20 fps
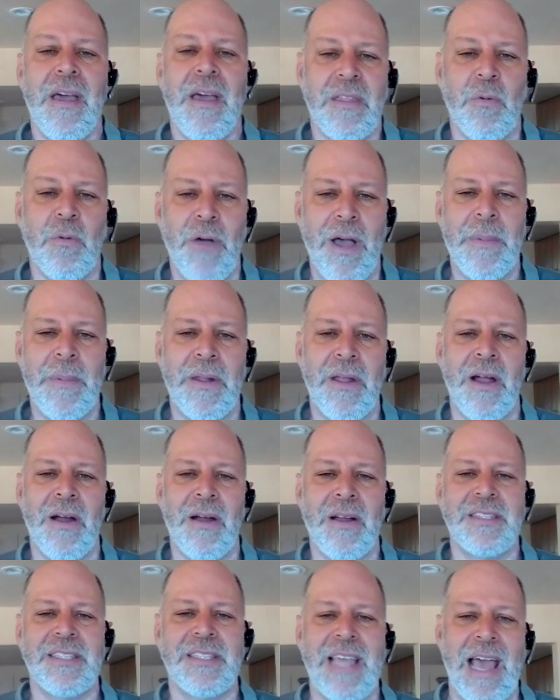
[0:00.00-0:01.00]
The
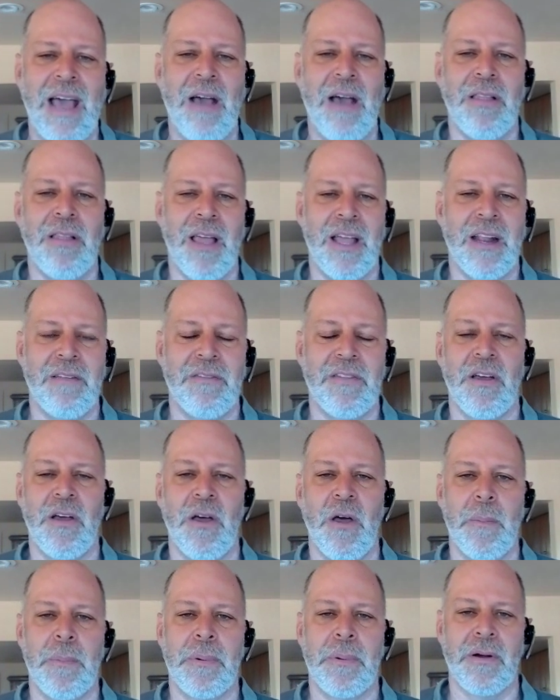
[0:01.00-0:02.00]
webinar is the outline of the
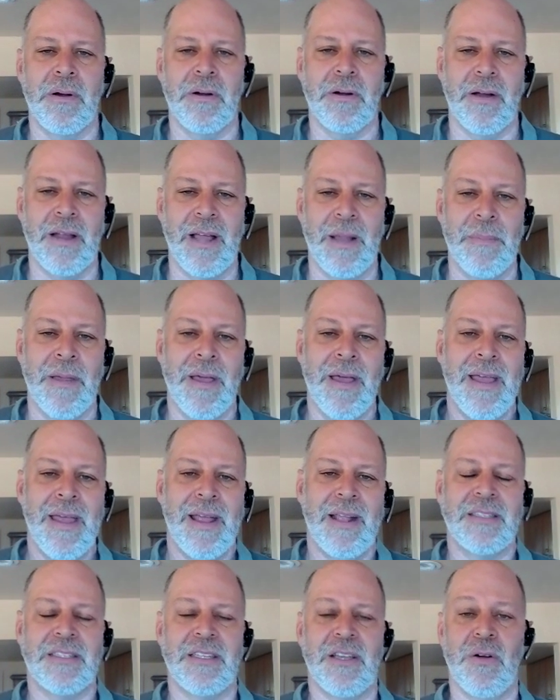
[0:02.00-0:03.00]
whole program,
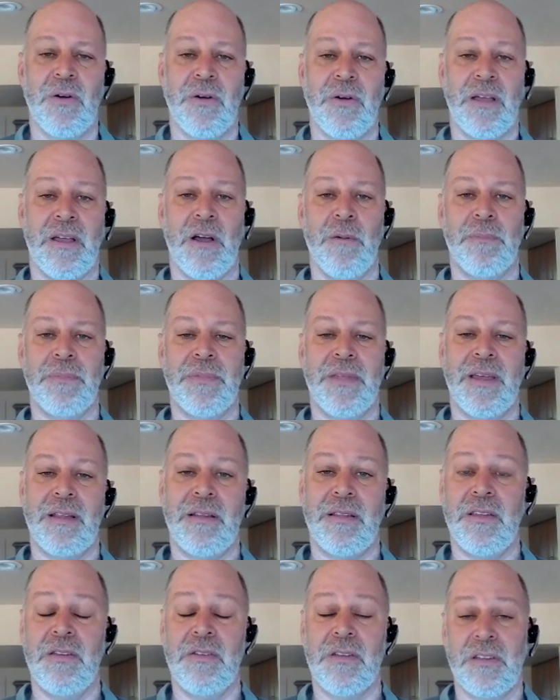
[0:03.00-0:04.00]
and so I hope that
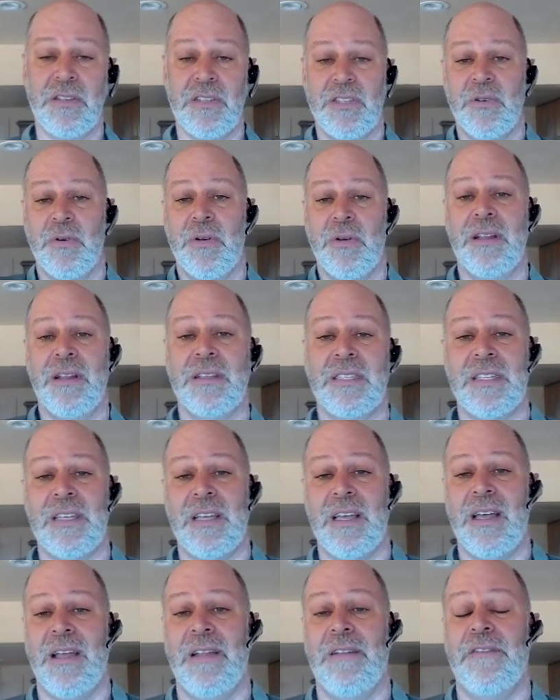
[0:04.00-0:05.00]
you can join us
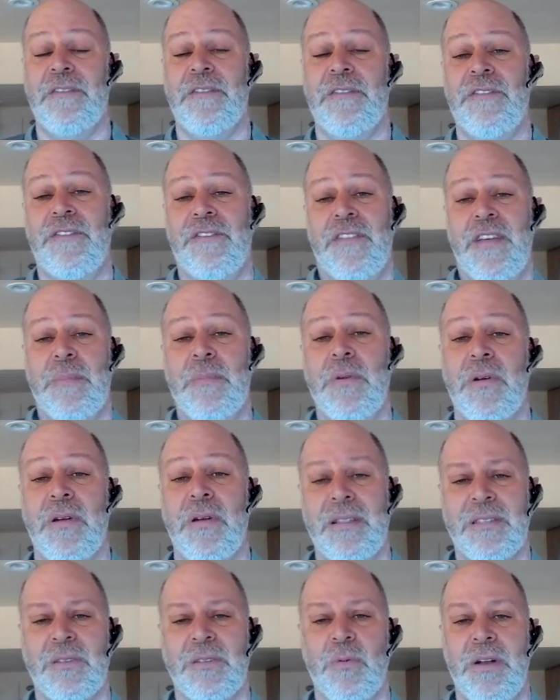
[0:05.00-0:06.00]
on
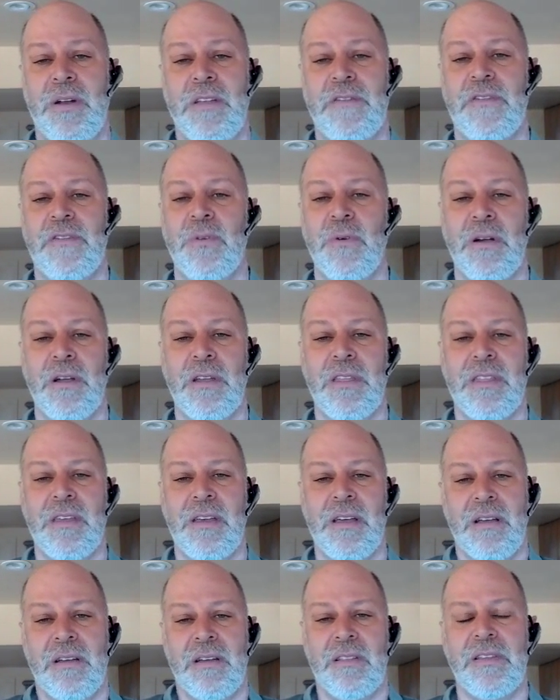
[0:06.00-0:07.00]
February
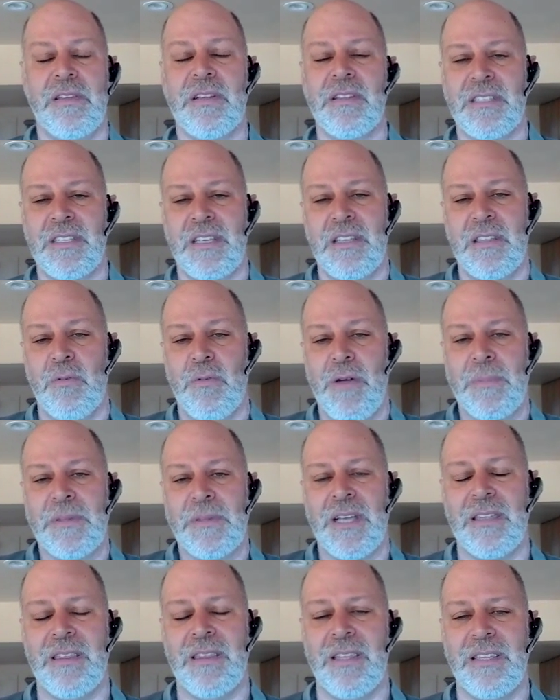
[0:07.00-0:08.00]
24th. You can see on the
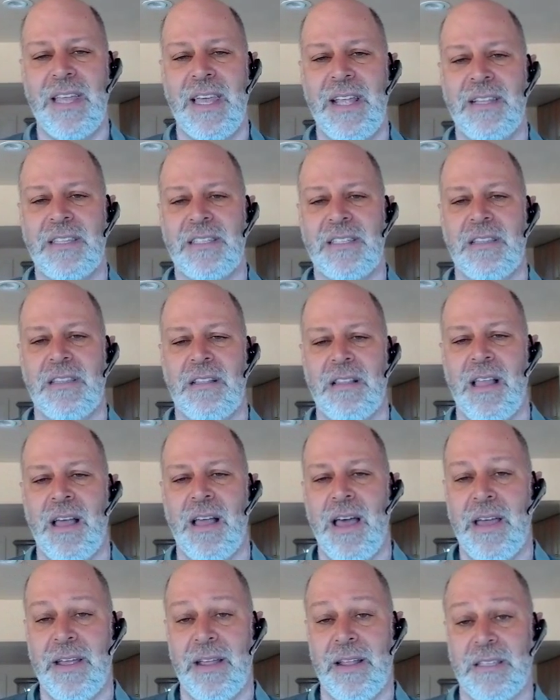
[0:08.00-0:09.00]
website the dates and the
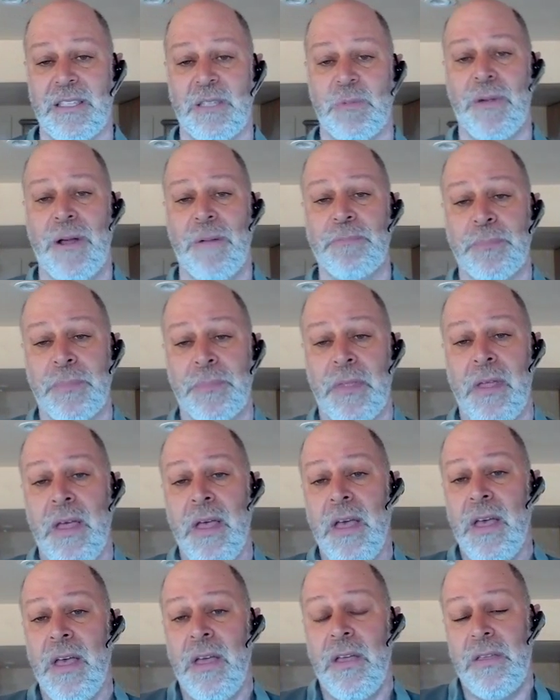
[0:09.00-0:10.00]
logins, but
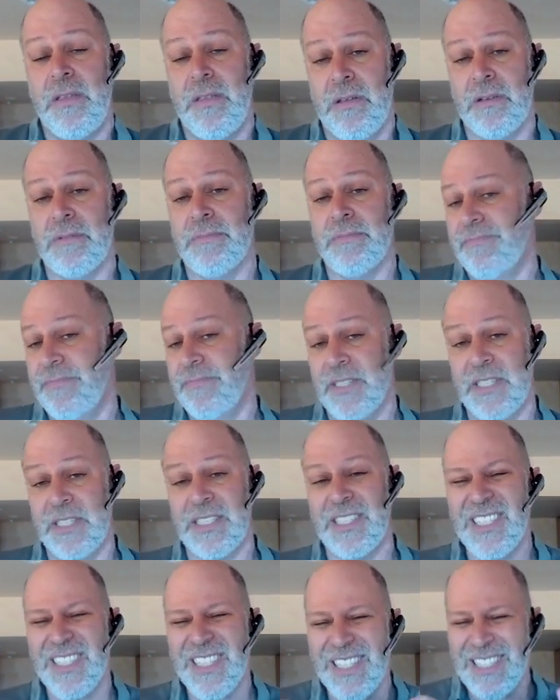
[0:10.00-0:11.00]
this is
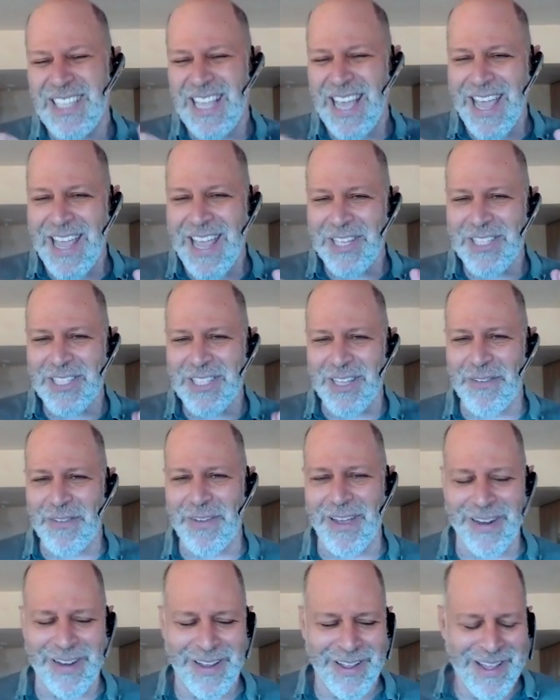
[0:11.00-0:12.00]
just a taste of
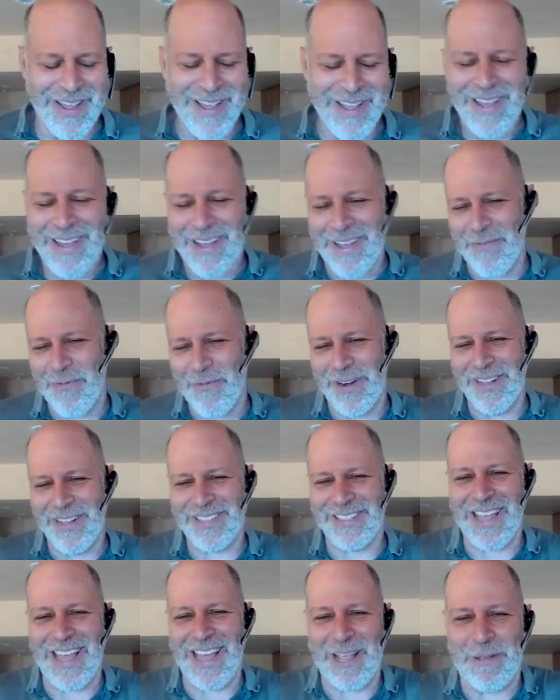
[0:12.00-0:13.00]
it, of what it's
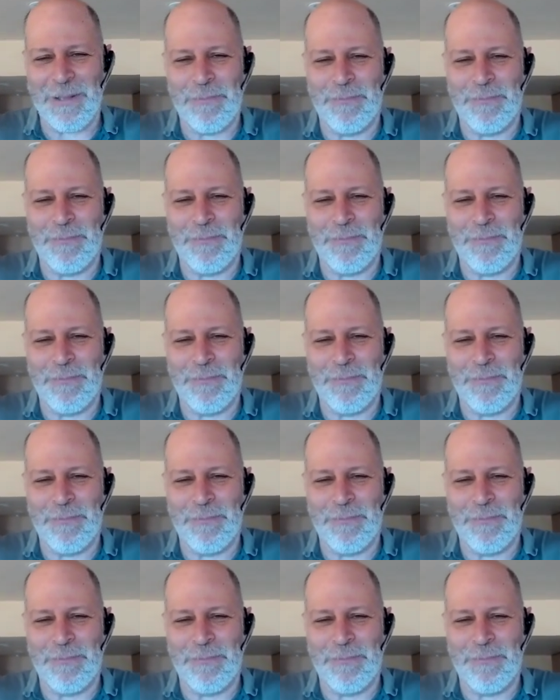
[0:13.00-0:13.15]
like.